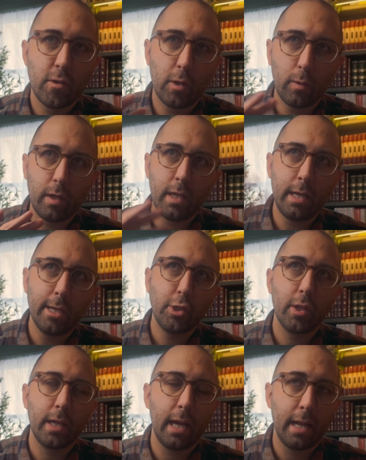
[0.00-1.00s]
So
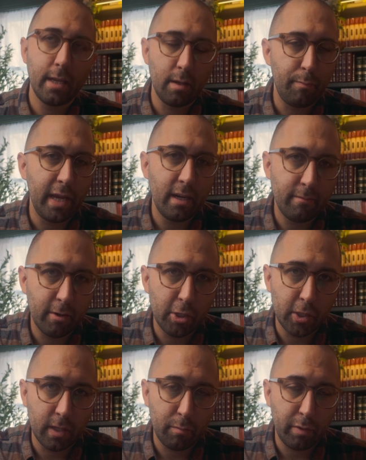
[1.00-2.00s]
initially I did a beta
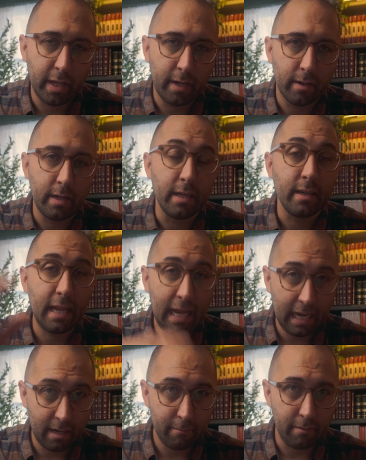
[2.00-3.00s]
version of the planner in
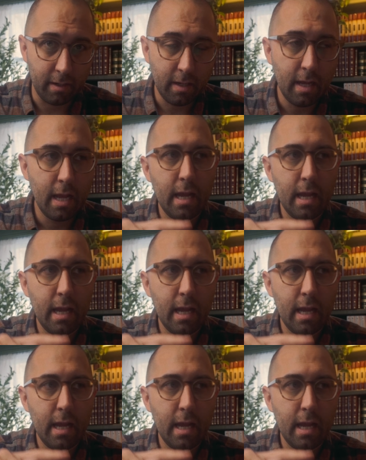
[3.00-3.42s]
Canva,